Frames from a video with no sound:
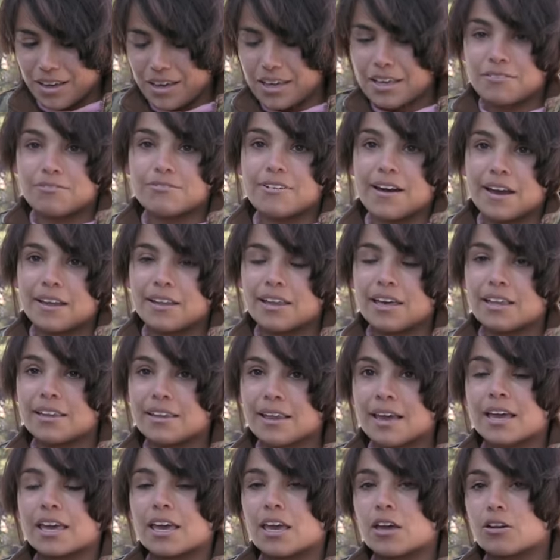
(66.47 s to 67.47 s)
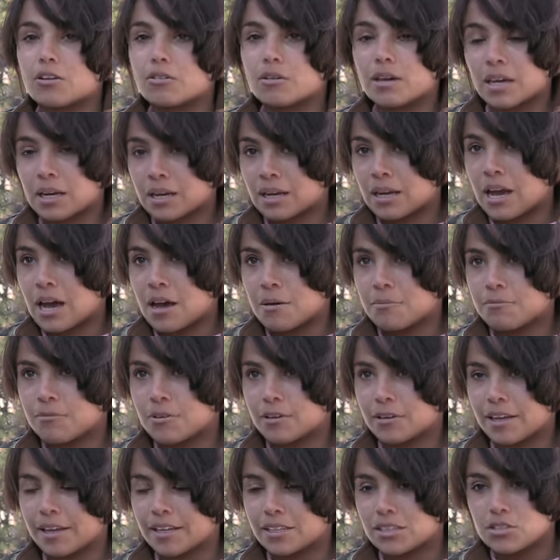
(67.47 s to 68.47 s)
and finally, and like it'd come
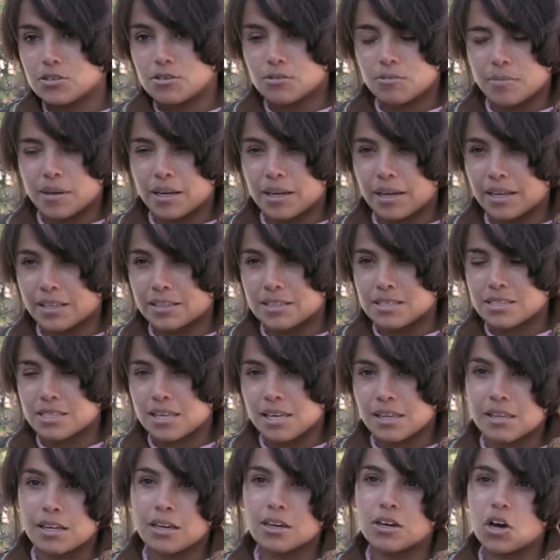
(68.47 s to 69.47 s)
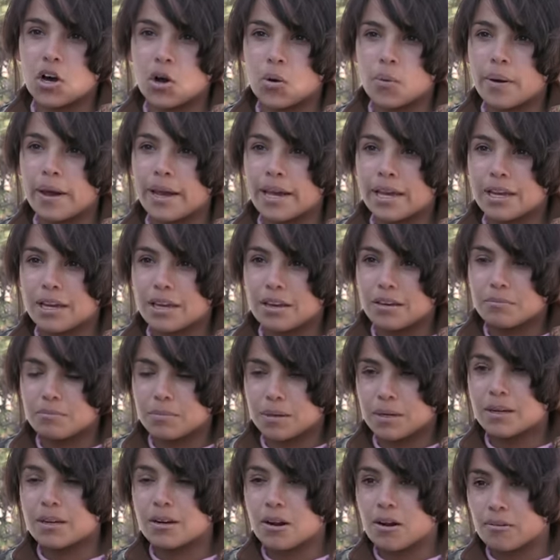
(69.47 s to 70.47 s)
for like 2 minutes and then go away,
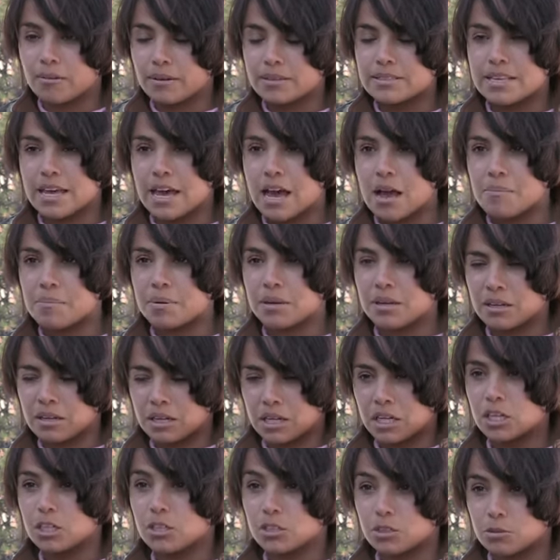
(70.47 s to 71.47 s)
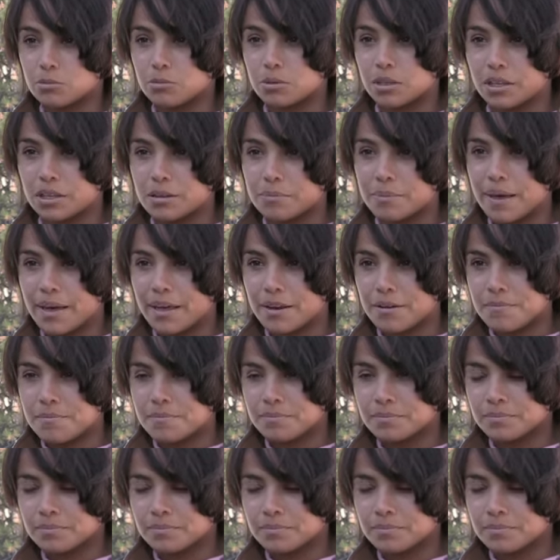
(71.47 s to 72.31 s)
but it always happened and hurt really bad.